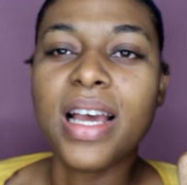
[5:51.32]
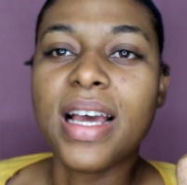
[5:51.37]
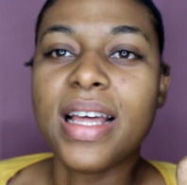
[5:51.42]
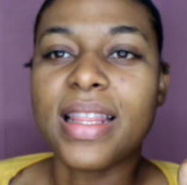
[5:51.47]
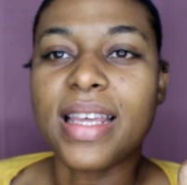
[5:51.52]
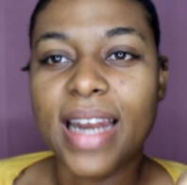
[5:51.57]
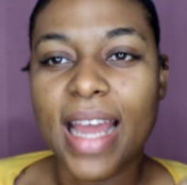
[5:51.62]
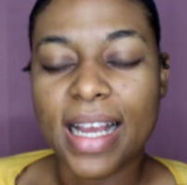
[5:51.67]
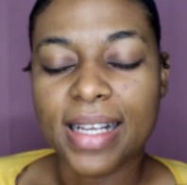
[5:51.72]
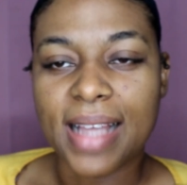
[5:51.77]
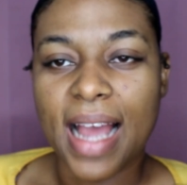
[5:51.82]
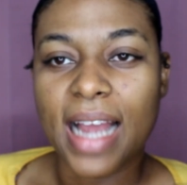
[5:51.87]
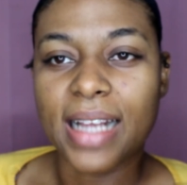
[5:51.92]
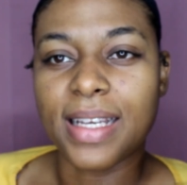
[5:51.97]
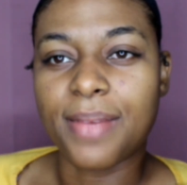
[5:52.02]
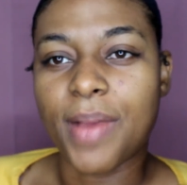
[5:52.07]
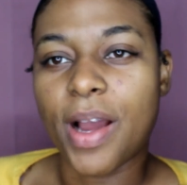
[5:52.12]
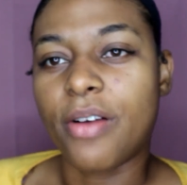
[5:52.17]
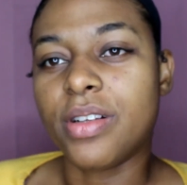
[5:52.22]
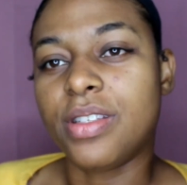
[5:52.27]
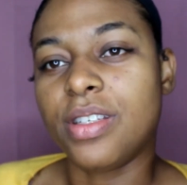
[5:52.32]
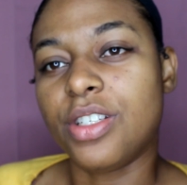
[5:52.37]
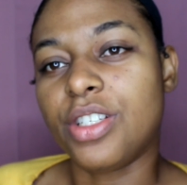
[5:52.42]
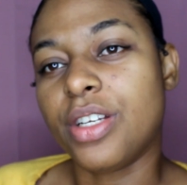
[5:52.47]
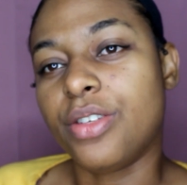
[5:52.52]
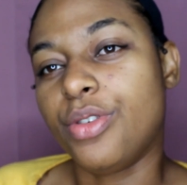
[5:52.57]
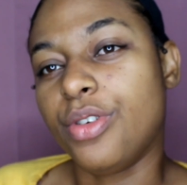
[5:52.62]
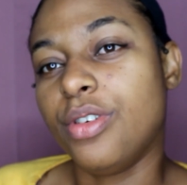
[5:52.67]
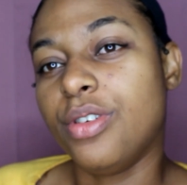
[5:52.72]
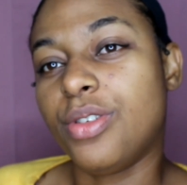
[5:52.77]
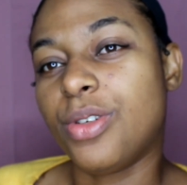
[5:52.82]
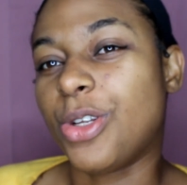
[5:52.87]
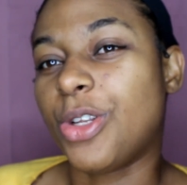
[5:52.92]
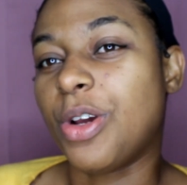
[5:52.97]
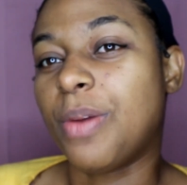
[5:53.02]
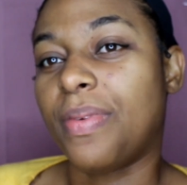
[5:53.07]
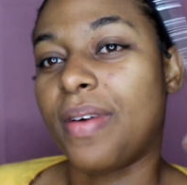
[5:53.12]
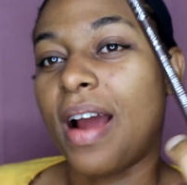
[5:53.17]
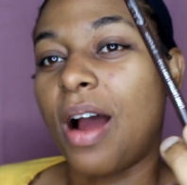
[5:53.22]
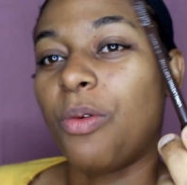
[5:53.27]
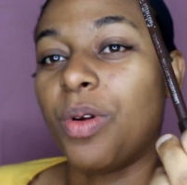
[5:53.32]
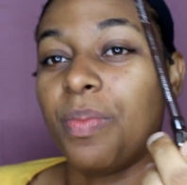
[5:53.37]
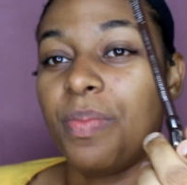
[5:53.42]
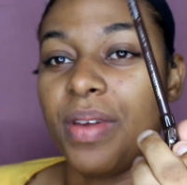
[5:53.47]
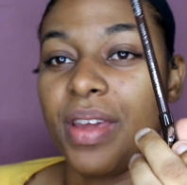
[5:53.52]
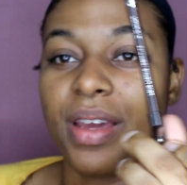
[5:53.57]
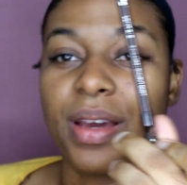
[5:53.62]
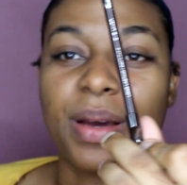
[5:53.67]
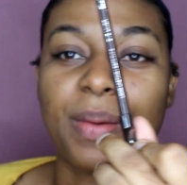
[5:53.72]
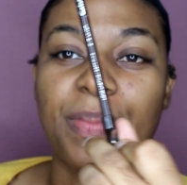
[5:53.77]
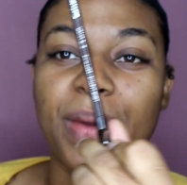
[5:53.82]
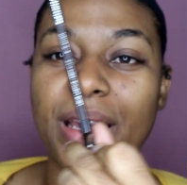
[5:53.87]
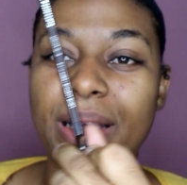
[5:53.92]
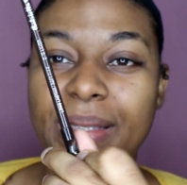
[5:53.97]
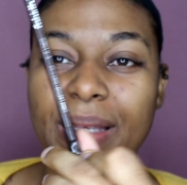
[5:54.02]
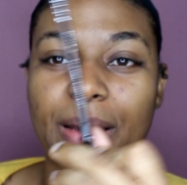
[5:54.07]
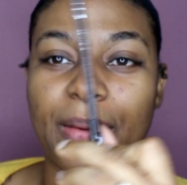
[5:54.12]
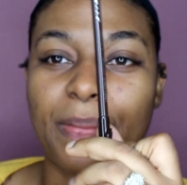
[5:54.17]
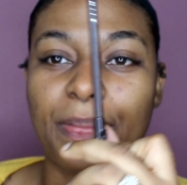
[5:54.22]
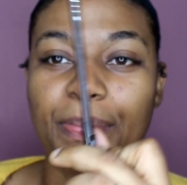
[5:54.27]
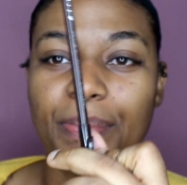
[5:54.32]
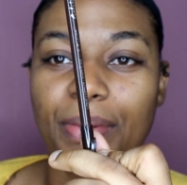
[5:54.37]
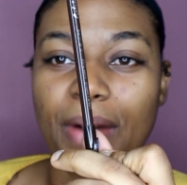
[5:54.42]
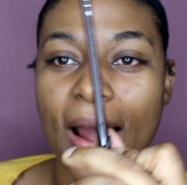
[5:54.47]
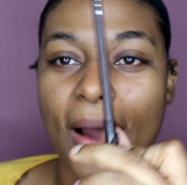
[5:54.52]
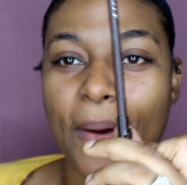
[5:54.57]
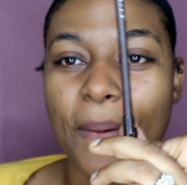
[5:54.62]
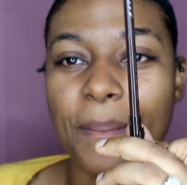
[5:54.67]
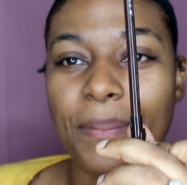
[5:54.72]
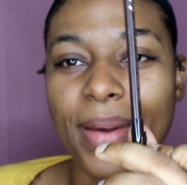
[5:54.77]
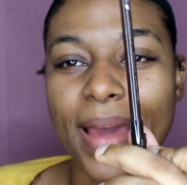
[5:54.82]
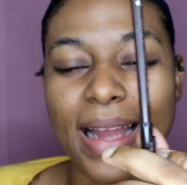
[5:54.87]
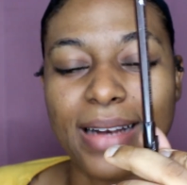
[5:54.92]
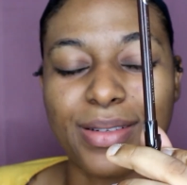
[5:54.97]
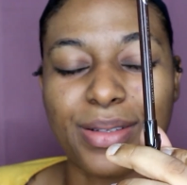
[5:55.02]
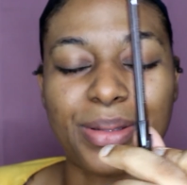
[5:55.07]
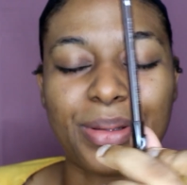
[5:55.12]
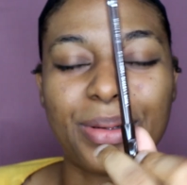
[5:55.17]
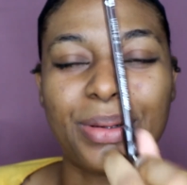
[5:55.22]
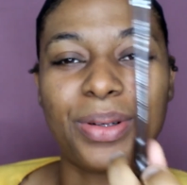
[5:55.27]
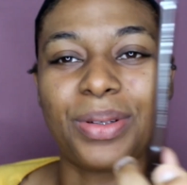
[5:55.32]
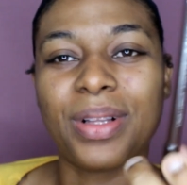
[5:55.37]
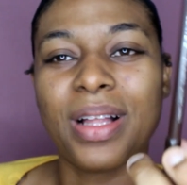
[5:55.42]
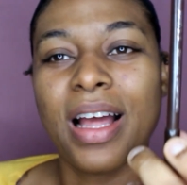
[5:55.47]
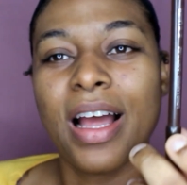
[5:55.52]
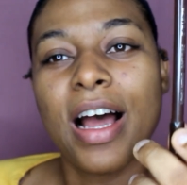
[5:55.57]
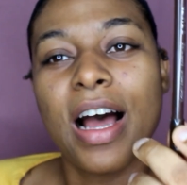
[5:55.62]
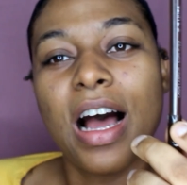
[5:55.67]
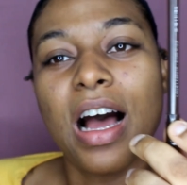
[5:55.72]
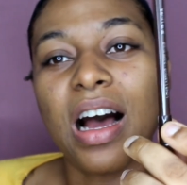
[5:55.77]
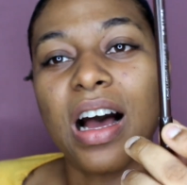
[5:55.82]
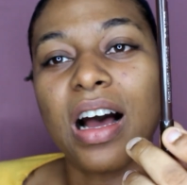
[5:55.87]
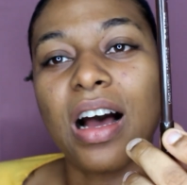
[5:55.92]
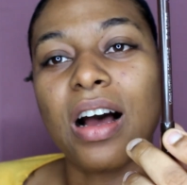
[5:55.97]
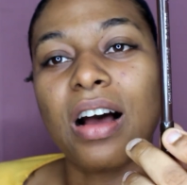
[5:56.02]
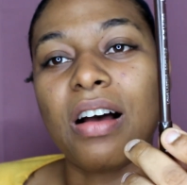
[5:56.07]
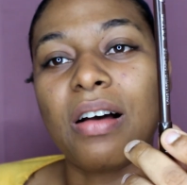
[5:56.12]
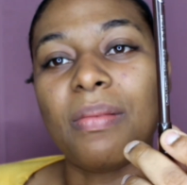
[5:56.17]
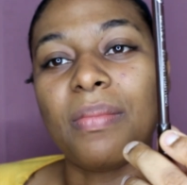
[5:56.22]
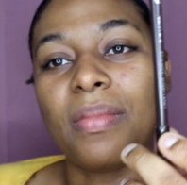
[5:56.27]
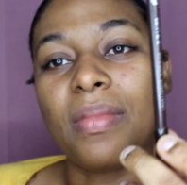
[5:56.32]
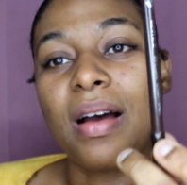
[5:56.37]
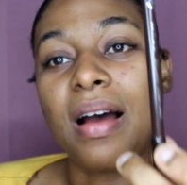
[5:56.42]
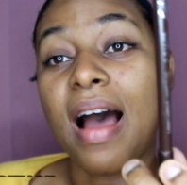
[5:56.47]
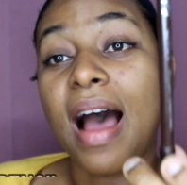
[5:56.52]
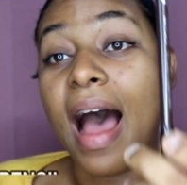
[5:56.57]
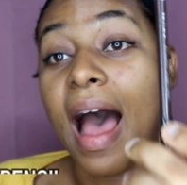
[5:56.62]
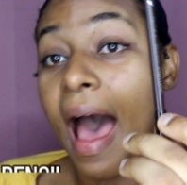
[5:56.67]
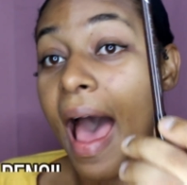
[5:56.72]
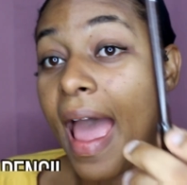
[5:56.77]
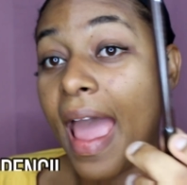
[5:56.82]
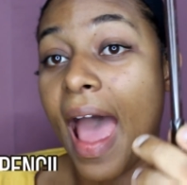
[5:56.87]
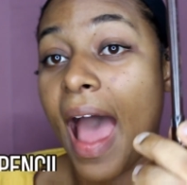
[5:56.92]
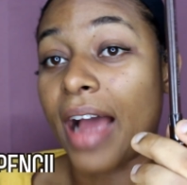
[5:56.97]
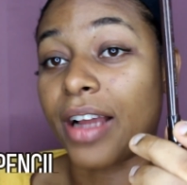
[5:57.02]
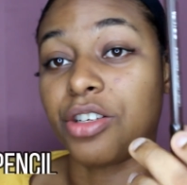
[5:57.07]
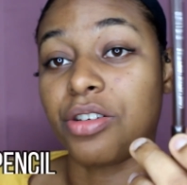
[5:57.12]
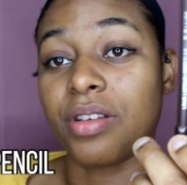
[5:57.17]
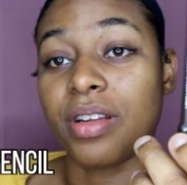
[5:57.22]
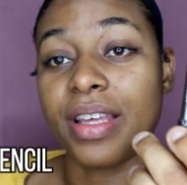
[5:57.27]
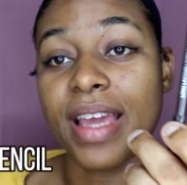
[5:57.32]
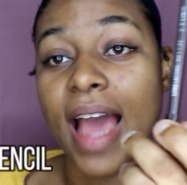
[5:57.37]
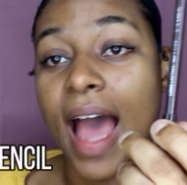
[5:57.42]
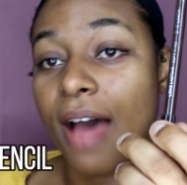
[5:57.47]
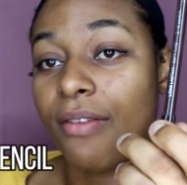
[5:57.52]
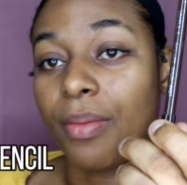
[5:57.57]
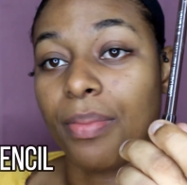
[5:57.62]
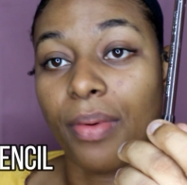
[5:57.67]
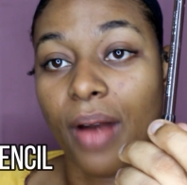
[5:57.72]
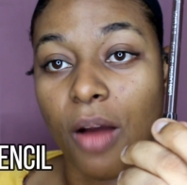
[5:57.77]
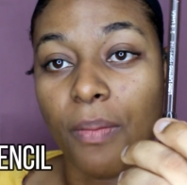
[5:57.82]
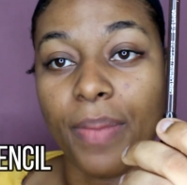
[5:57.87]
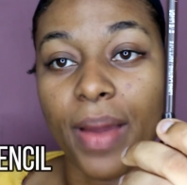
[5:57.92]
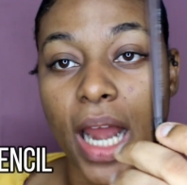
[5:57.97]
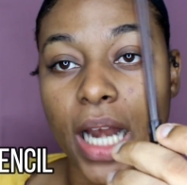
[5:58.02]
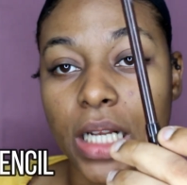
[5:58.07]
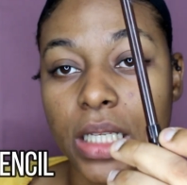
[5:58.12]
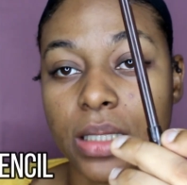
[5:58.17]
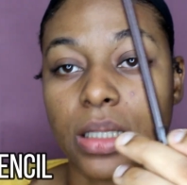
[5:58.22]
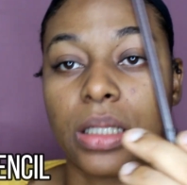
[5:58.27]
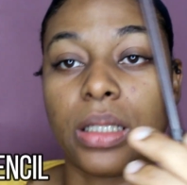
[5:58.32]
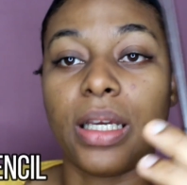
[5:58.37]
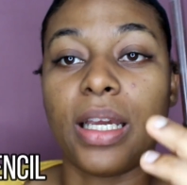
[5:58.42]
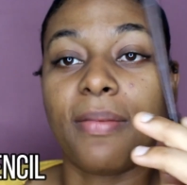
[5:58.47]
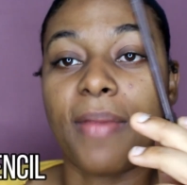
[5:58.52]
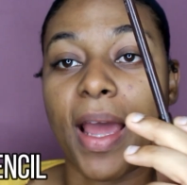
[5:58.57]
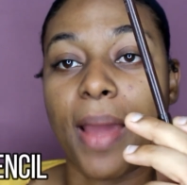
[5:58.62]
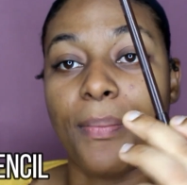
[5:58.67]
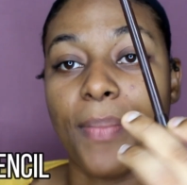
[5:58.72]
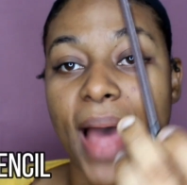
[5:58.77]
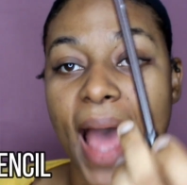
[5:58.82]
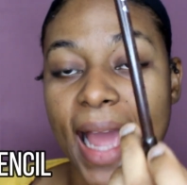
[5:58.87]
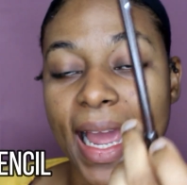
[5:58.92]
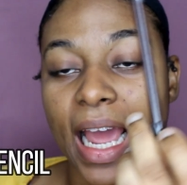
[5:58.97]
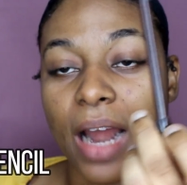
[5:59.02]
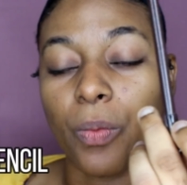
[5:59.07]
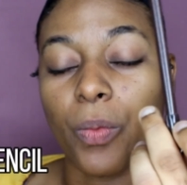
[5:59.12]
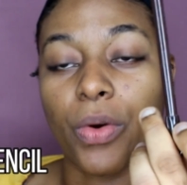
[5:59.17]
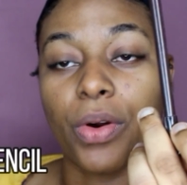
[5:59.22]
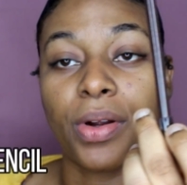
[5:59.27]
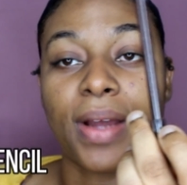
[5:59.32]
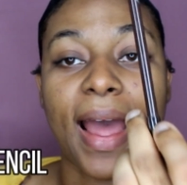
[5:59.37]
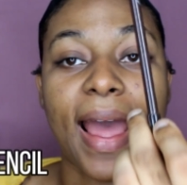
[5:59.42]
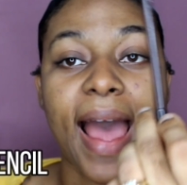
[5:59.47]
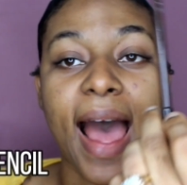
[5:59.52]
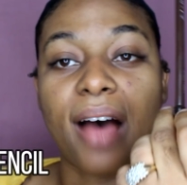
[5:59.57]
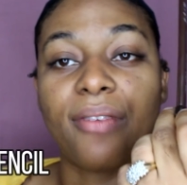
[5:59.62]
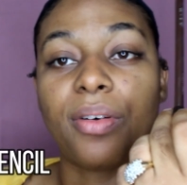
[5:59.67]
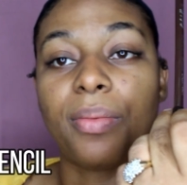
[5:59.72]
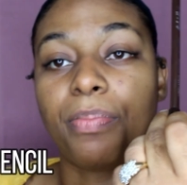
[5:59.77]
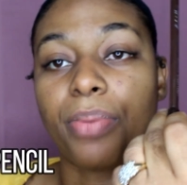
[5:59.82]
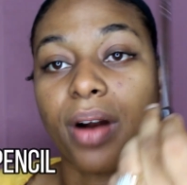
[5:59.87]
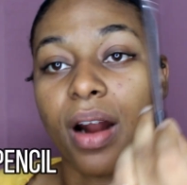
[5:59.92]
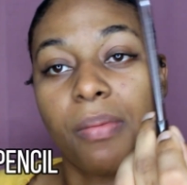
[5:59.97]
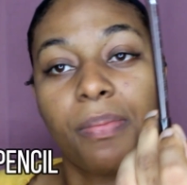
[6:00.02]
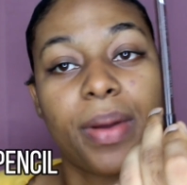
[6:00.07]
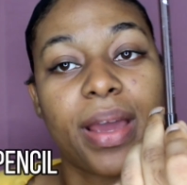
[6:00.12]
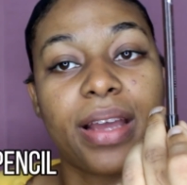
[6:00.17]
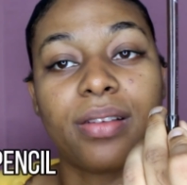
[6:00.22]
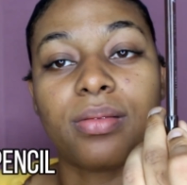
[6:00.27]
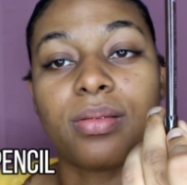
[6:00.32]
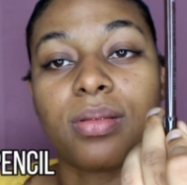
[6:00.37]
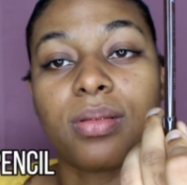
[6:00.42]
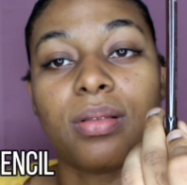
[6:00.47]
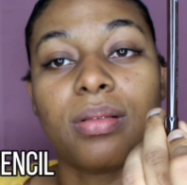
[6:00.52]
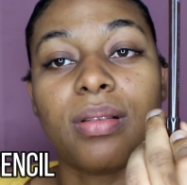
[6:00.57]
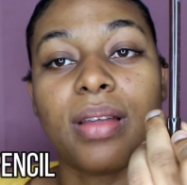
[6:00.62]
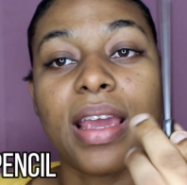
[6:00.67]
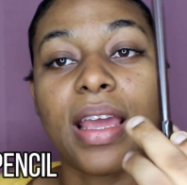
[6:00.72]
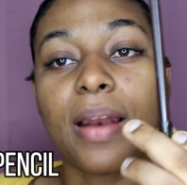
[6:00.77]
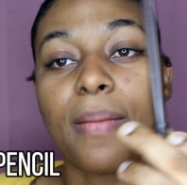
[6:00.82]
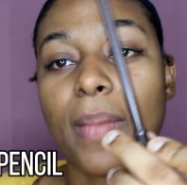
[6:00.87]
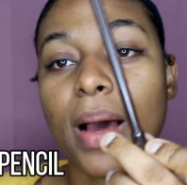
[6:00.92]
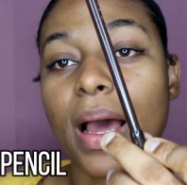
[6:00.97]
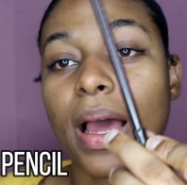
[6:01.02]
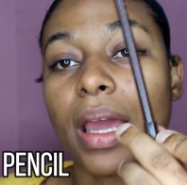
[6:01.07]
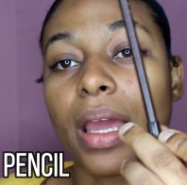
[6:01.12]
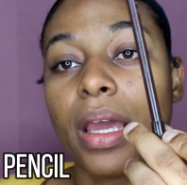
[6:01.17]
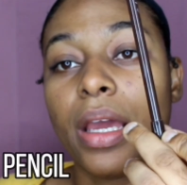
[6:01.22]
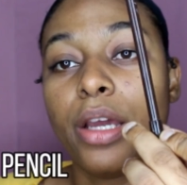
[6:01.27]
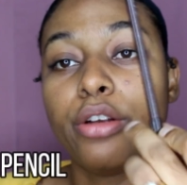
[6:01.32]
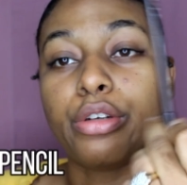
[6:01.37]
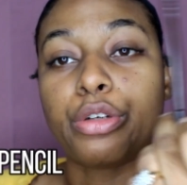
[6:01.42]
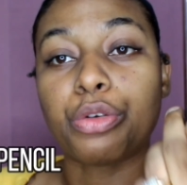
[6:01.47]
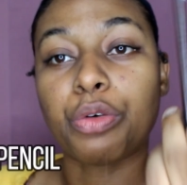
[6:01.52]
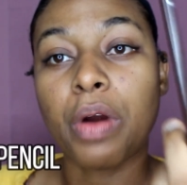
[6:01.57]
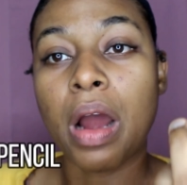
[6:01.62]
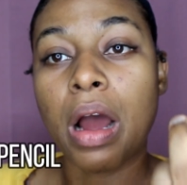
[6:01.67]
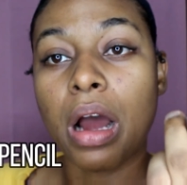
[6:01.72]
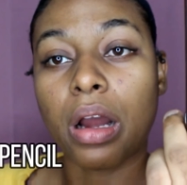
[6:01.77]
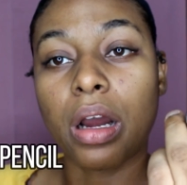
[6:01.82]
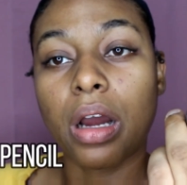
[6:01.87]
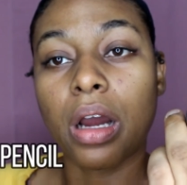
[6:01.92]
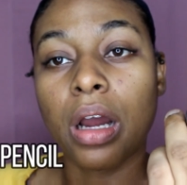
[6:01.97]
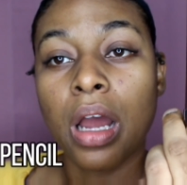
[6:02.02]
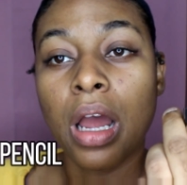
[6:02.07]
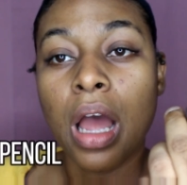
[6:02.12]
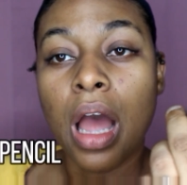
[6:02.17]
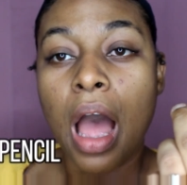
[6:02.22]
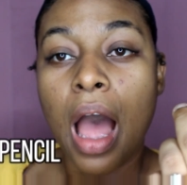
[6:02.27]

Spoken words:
The next item I would suggest you use on your brow would be a basic brow pencil. I actually have a brow pencil in my bag at work. I have a brow pencil in my truck.